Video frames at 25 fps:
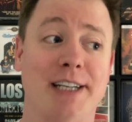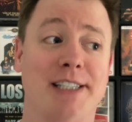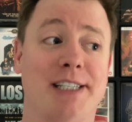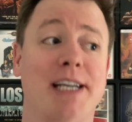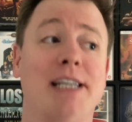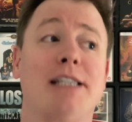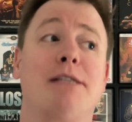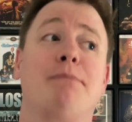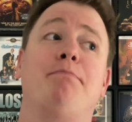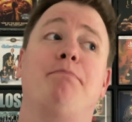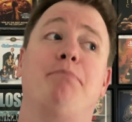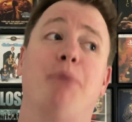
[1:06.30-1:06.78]

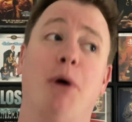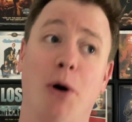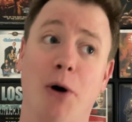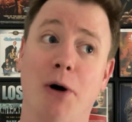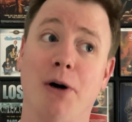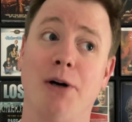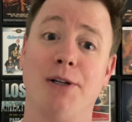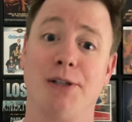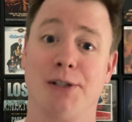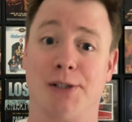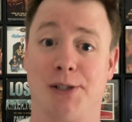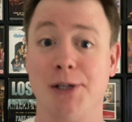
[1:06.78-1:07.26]
takes
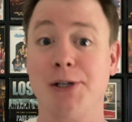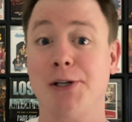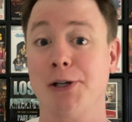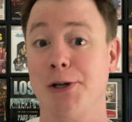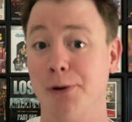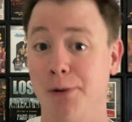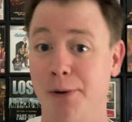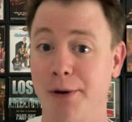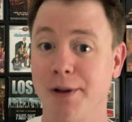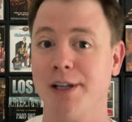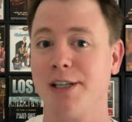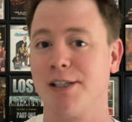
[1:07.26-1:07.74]
balls to
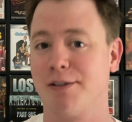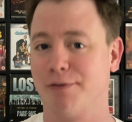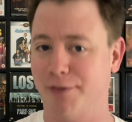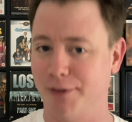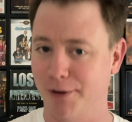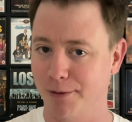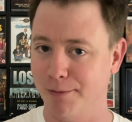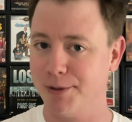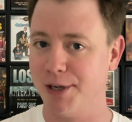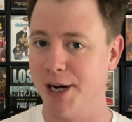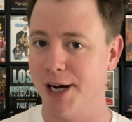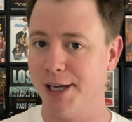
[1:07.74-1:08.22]
do what this
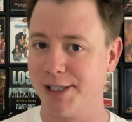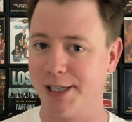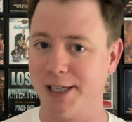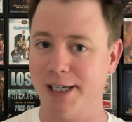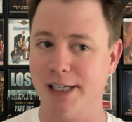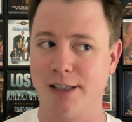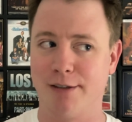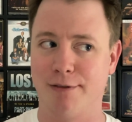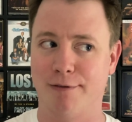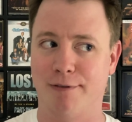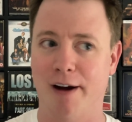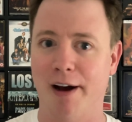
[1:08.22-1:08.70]
film does in
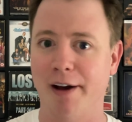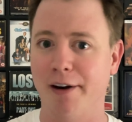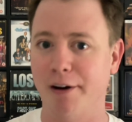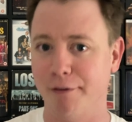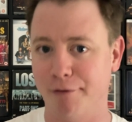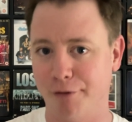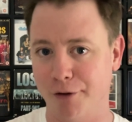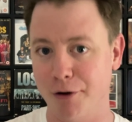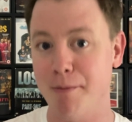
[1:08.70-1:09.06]
its final few